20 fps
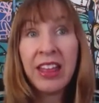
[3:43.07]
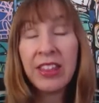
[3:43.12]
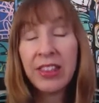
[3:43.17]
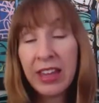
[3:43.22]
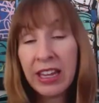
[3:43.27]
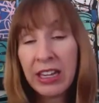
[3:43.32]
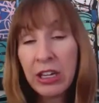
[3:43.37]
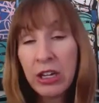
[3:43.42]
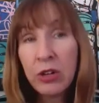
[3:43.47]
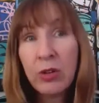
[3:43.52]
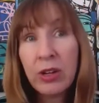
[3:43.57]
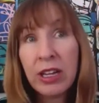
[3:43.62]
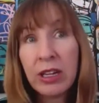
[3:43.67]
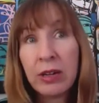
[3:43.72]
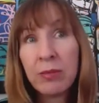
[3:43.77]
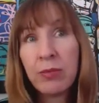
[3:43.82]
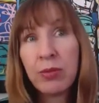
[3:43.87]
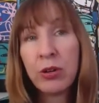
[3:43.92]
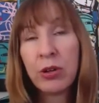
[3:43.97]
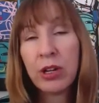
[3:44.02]
Then you
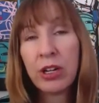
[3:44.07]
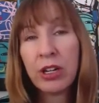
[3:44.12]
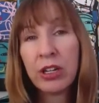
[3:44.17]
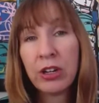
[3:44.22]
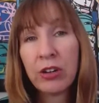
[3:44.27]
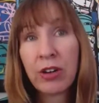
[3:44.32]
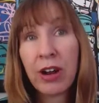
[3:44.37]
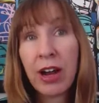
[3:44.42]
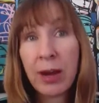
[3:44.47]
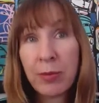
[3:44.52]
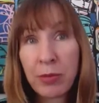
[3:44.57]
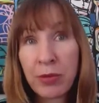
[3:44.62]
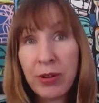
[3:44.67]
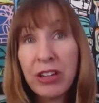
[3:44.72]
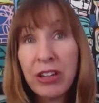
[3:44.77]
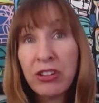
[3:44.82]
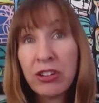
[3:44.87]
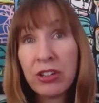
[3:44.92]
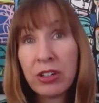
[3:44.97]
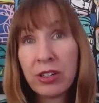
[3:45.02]
input your
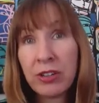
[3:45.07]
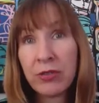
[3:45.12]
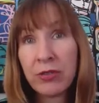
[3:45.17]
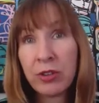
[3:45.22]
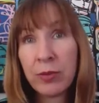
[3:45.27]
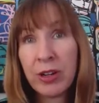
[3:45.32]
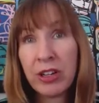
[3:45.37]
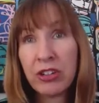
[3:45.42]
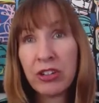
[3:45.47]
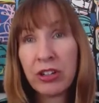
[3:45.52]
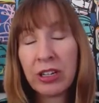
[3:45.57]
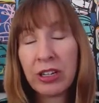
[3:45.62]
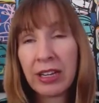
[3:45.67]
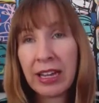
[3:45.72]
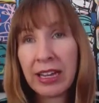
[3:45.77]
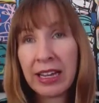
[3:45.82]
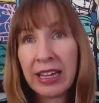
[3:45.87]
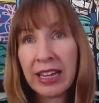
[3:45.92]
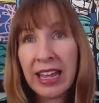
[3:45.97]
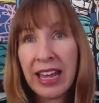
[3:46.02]
operational information,
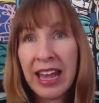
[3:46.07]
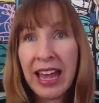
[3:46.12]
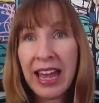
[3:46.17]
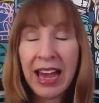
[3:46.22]
like